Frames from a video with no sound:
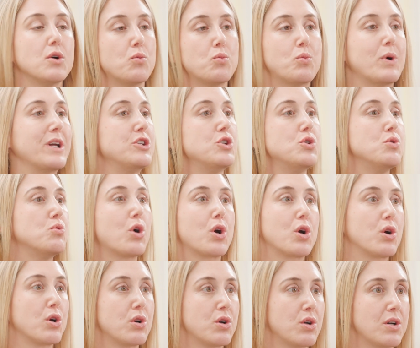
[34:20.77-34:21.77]
when you
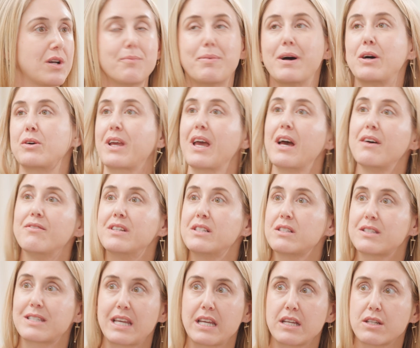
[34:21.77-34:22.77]
heard about
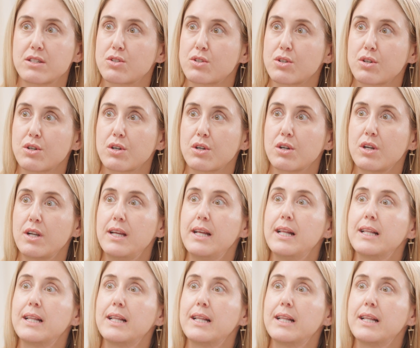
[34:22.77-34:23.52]
Kevin's cancer?